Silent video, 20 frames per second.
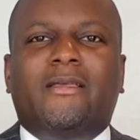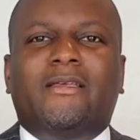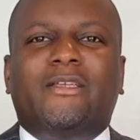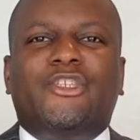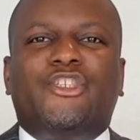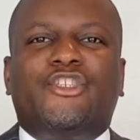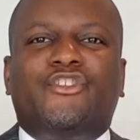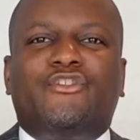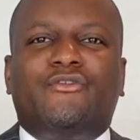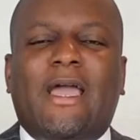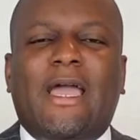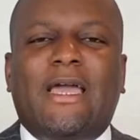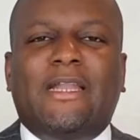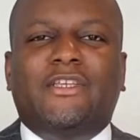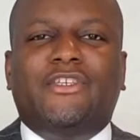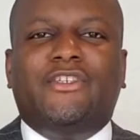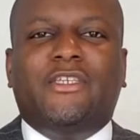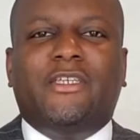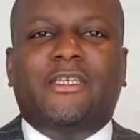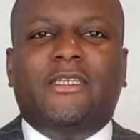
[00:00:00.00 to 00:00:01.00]

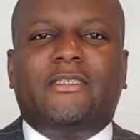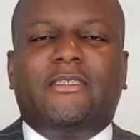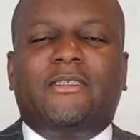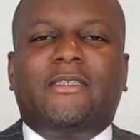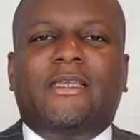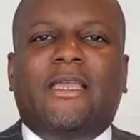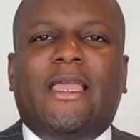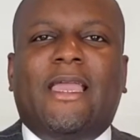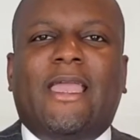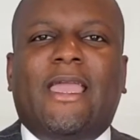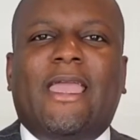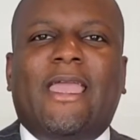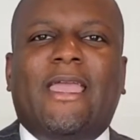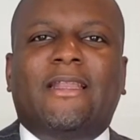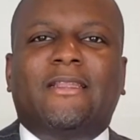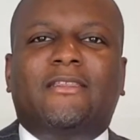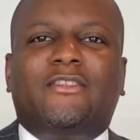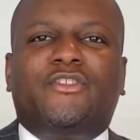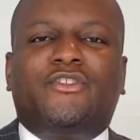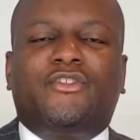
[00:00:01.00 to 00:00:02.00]
Strategies
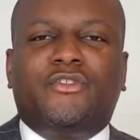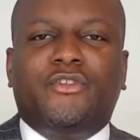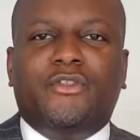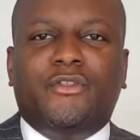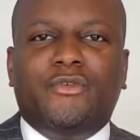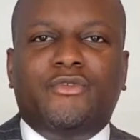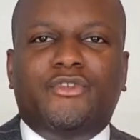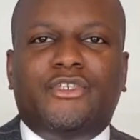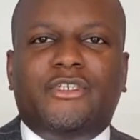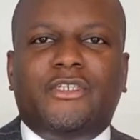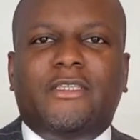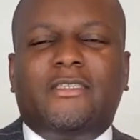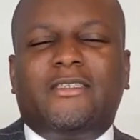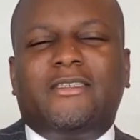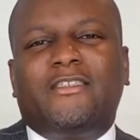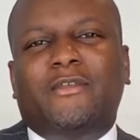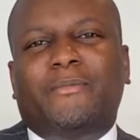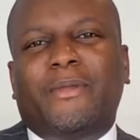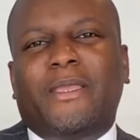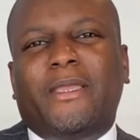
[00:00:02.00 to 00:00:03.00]
and solutions
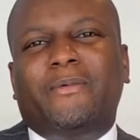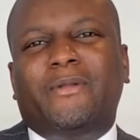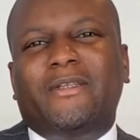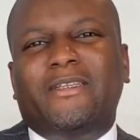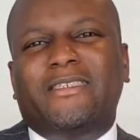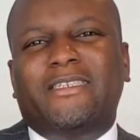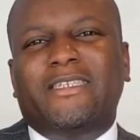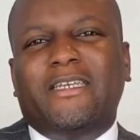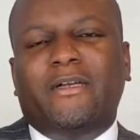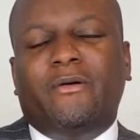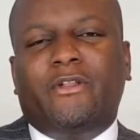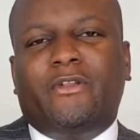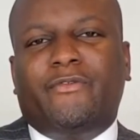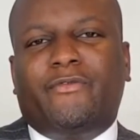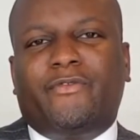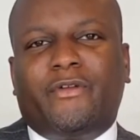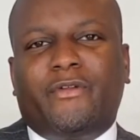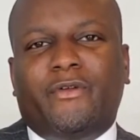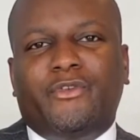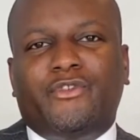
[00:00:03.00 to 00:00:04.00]
to be able to deal with the
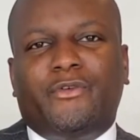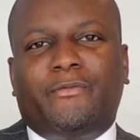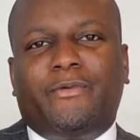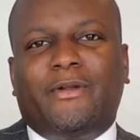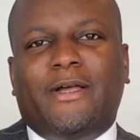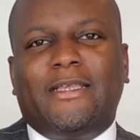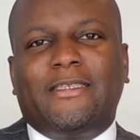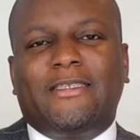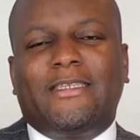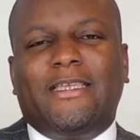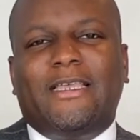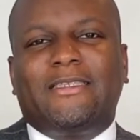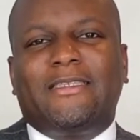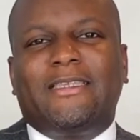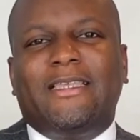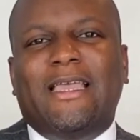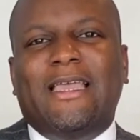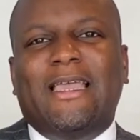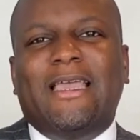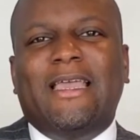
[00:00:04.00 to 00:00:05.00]
foreclosure process